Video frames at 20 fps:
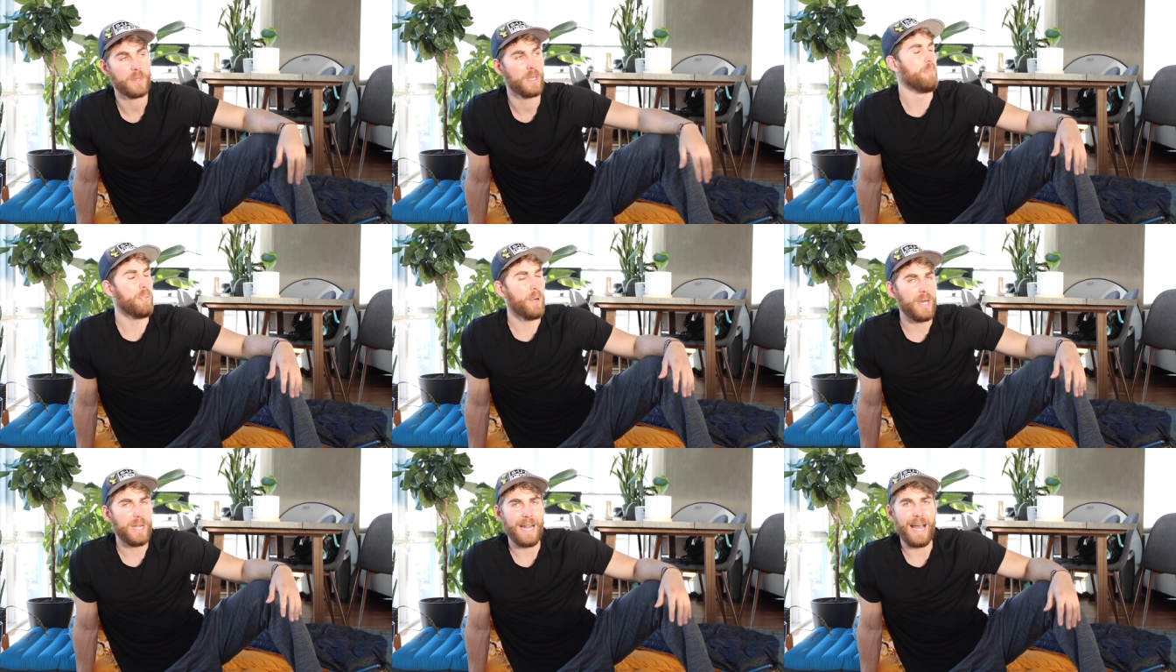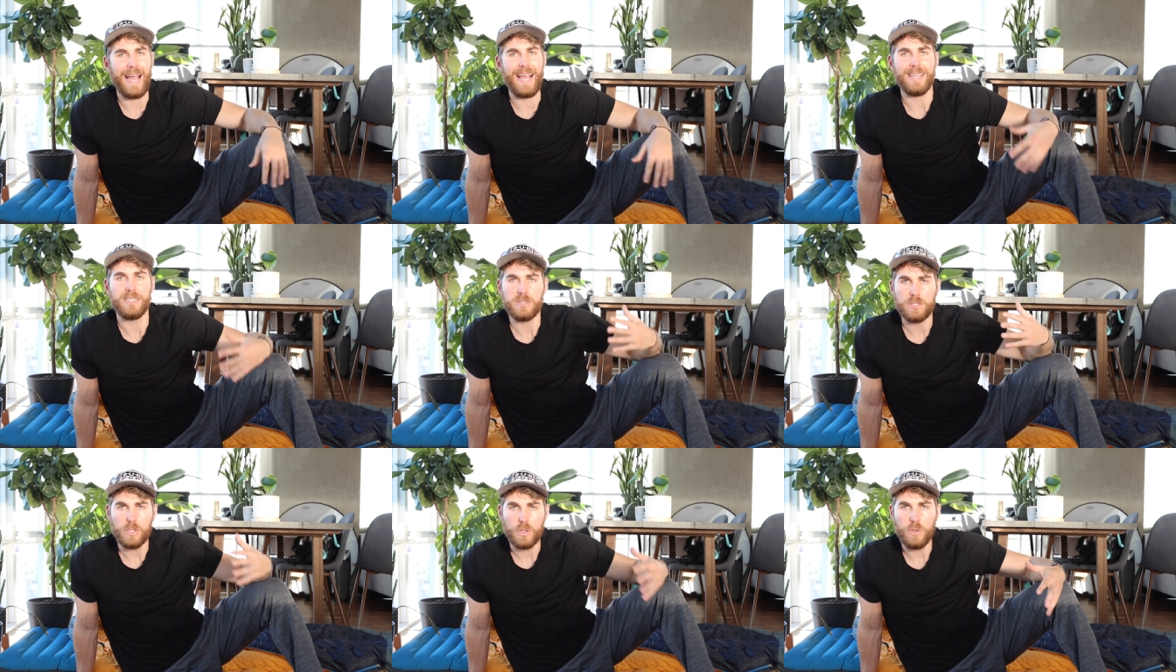But I
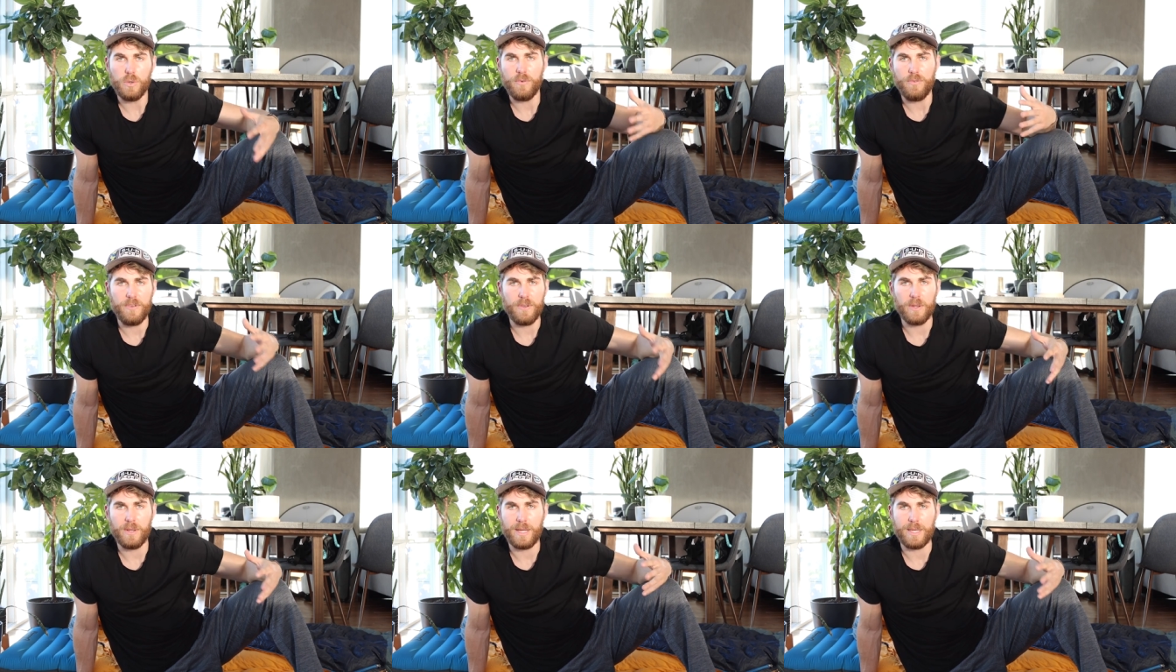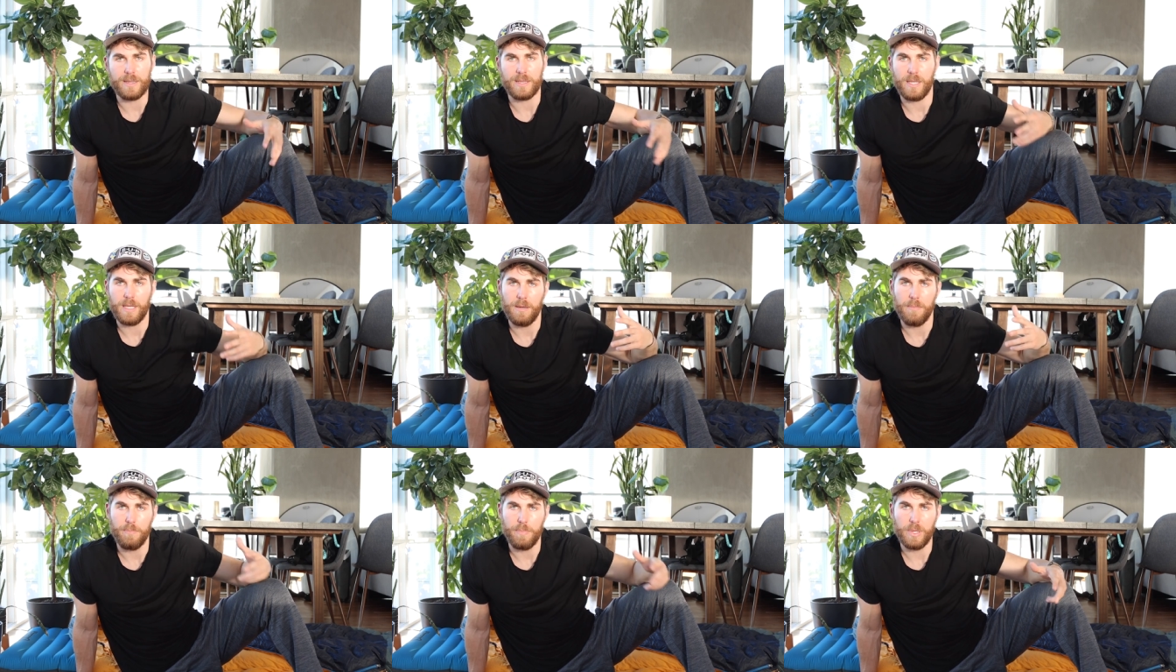do feel like
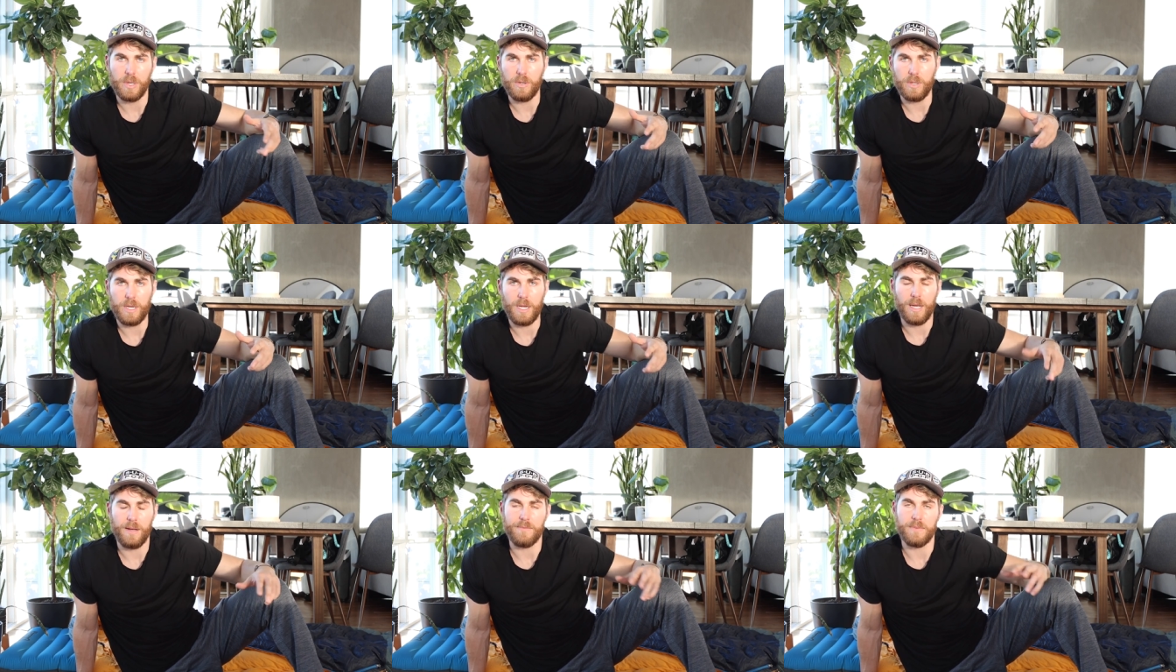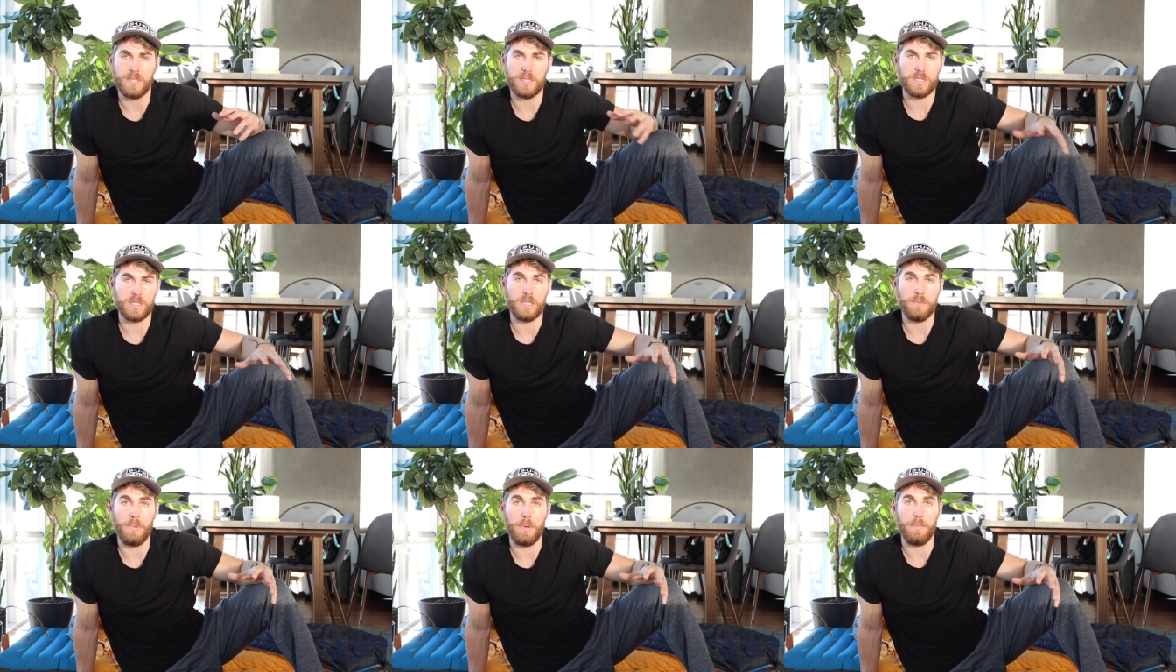the ability of the
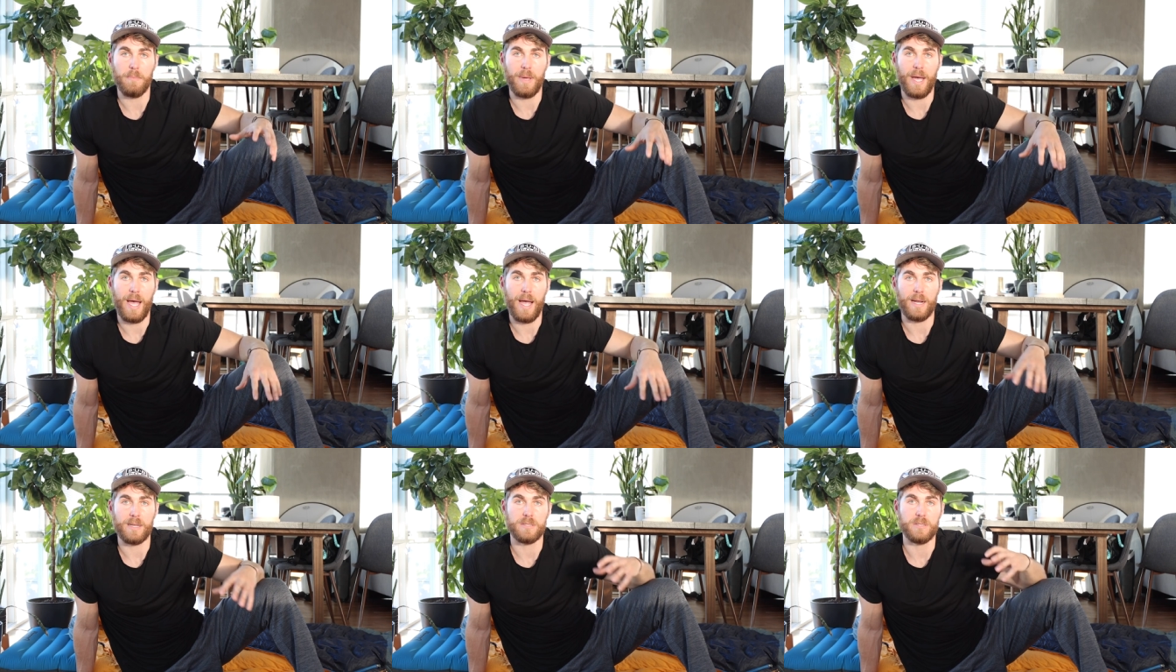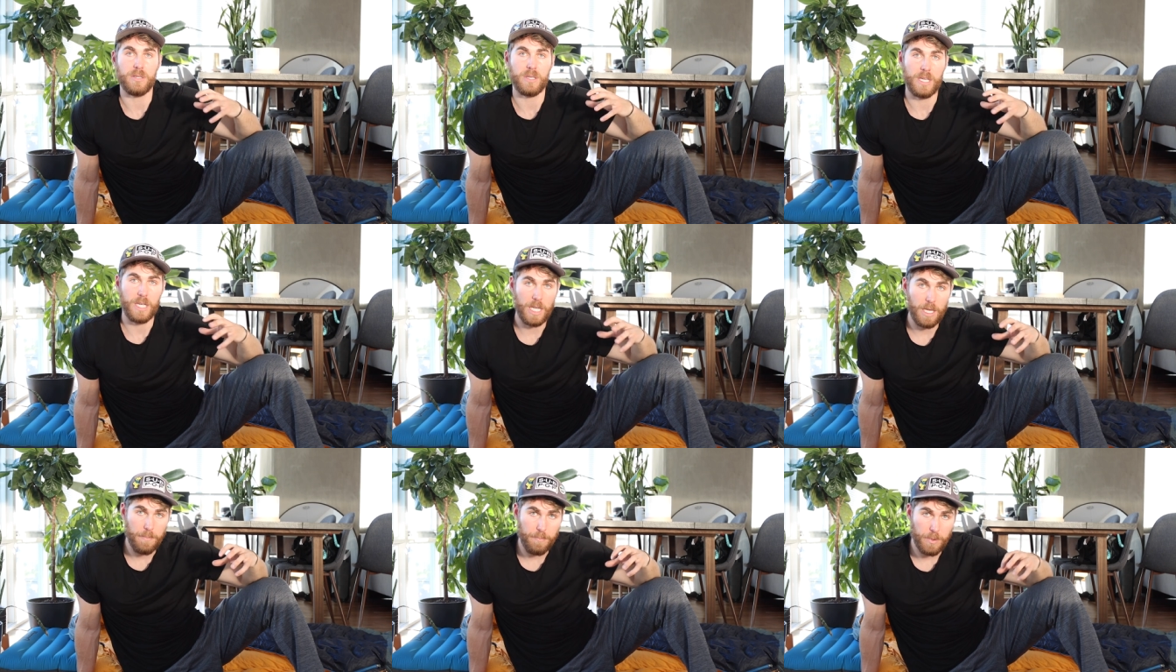sleeping bag to
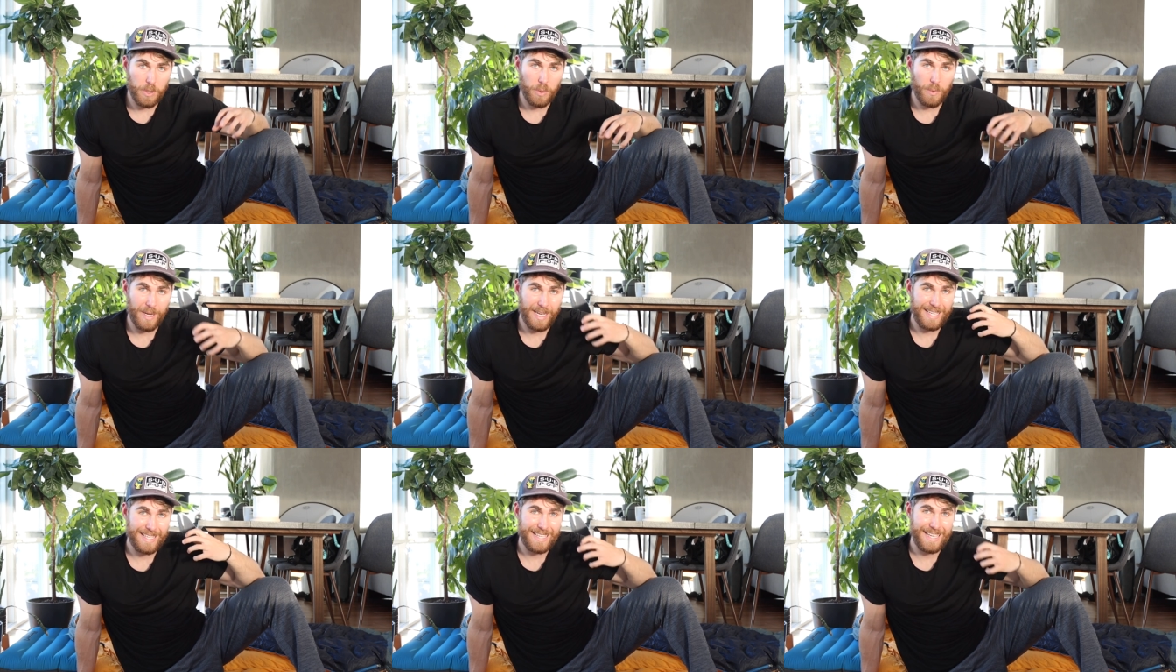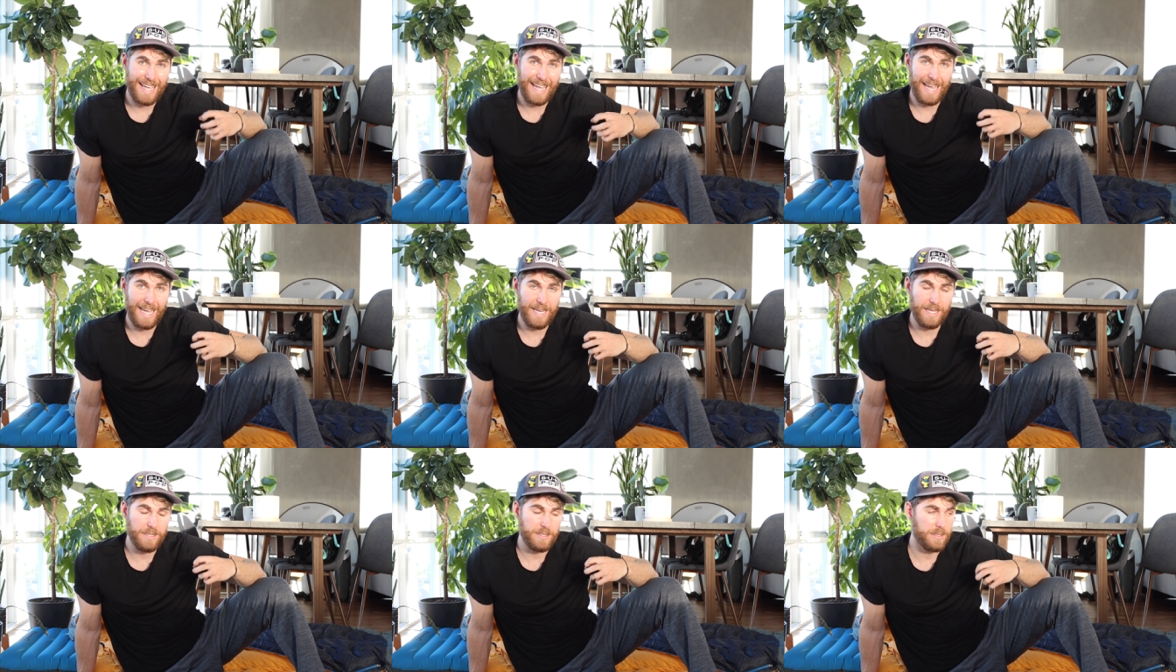keep you
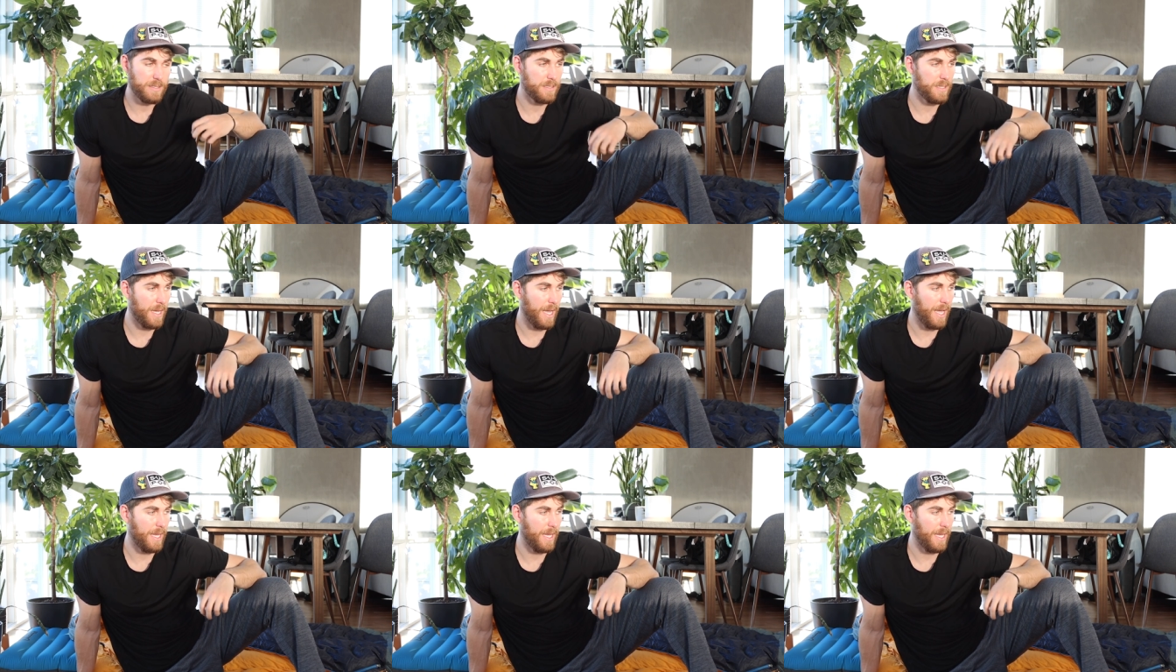encased